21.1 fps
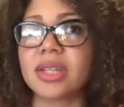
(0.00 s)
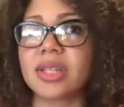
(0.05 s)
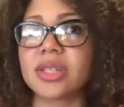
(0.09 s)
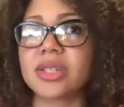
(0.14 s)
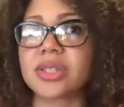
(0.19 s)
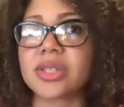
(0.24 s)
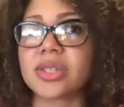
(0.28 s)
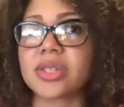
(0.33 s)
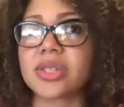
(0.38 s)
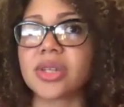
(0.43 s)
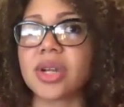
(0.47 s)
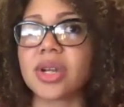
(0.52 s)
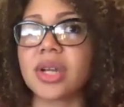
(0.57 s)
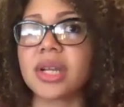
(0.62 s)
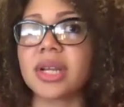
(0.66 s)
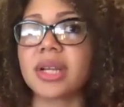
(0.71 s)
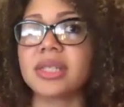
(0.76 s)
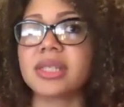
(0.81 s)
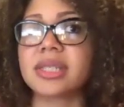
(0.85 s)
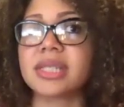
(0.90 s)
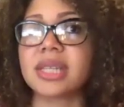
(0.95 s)
there's a
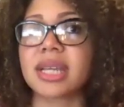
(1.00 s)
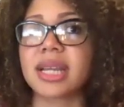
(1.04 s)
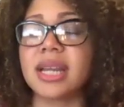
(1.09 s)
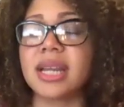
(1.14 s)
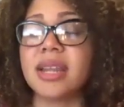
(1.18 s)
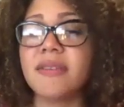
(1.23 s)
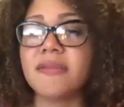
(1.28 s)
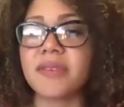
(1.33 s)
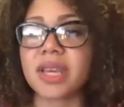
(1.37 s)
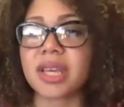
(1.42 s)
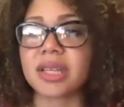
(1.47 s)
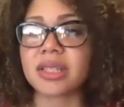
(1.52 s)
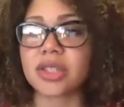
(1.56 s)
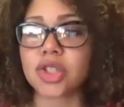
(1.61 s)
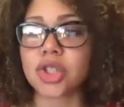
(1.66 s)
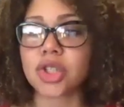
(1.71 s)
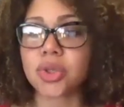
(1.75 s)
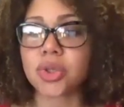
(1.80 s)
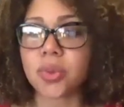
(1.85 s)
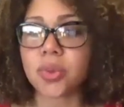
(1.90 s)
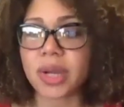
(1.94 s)
certain
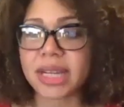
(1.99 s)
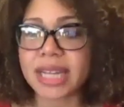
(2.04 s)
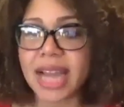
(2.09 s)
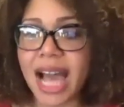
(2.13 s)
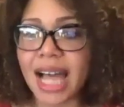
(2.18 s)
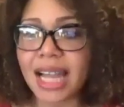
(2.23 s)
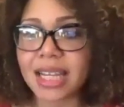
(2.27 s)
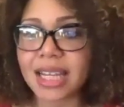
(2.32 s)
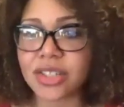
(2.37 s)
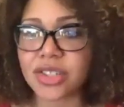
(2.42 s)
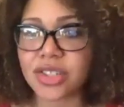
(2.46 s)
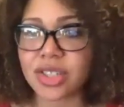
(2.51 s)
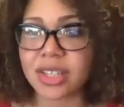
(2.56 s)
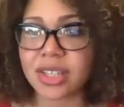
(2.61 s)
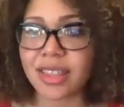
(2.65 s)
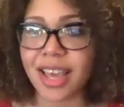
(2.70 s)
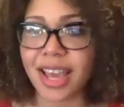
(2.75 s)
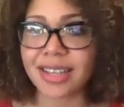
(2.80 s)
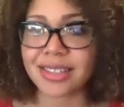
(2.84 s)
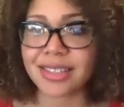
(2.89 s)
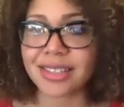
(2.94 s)
significance to acknowledging
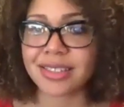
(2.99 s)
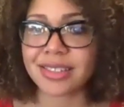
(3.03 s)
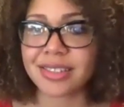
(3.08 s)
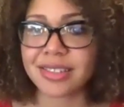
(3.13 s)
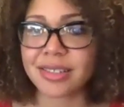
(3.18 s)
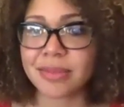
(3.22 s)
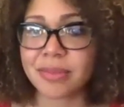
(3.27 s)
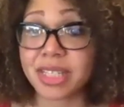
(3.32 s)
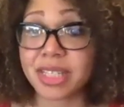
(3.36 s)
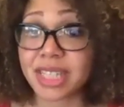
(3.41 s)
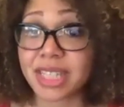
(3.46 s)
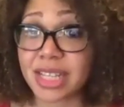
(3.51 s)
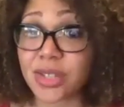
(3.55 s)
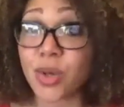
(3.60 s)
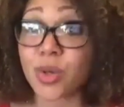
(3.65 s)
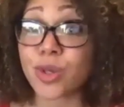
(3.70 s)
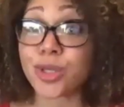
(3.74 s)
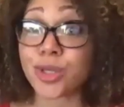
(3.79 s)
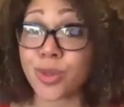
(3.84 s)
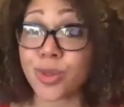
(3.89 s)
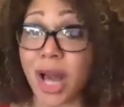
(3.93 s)
that, because that's
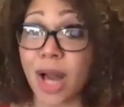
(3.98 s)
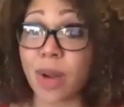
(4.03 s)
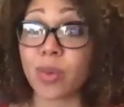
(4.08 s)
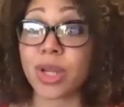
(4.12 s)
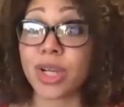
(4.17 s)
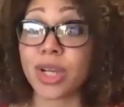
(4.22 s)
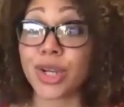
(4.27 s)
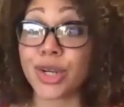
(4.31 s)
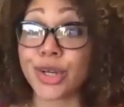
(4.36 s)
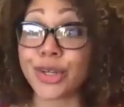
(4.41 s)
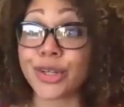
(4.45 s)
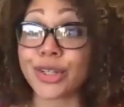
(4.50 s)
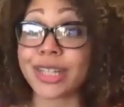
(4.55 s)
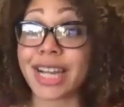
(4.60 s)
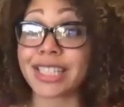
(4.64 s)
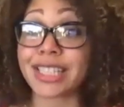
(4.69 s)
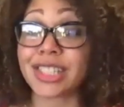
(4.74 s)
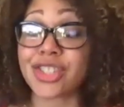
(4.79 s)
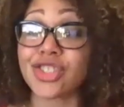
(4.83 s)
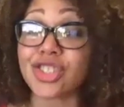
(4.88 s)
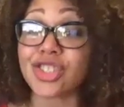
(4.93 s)
also how we learn
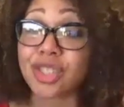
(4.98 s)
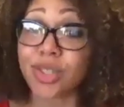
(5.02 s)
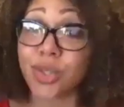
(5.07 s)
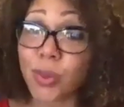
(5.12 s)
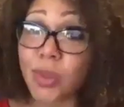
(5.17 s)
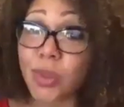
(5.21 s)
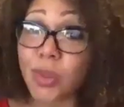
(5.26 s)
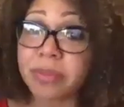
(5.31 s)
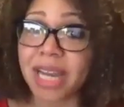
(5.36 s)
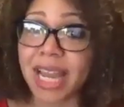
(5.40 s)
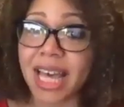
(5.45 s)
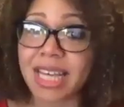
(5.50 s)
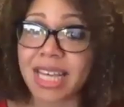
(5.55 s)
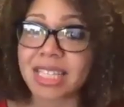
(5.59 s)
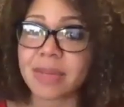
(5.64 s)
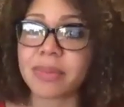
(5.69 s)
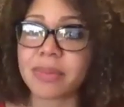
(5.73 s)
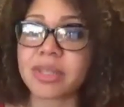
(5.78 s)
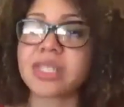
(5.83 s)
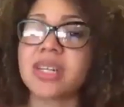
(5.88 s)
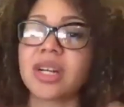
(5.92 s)
not to just normalize
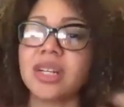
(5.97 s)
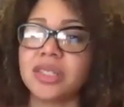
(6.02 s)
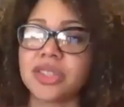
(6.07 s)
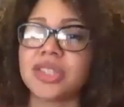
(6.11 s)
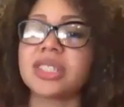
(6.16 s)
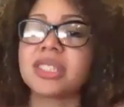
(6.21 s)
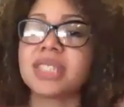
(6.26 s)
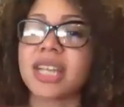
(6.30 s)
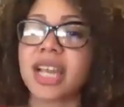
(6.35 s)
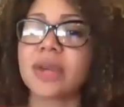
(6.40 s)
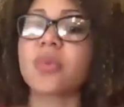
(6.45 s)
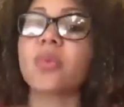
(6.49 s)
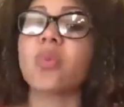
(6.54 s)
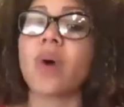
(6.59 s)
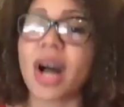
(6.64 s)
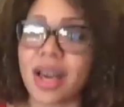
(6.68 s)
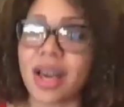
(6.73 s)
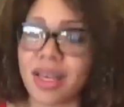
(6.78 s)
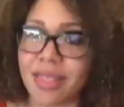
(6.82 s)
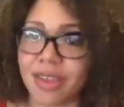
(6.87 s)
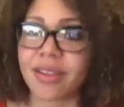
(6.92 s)
it, but to understand
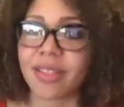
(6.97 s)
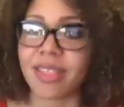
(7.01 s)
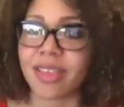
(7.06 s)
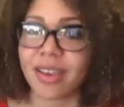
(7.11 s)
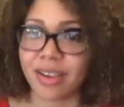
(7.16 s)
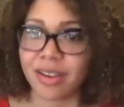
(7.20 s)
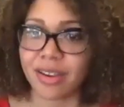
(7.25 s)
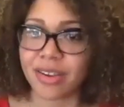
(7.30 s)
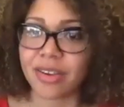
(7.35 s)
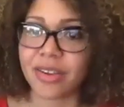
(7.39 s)
why they're there.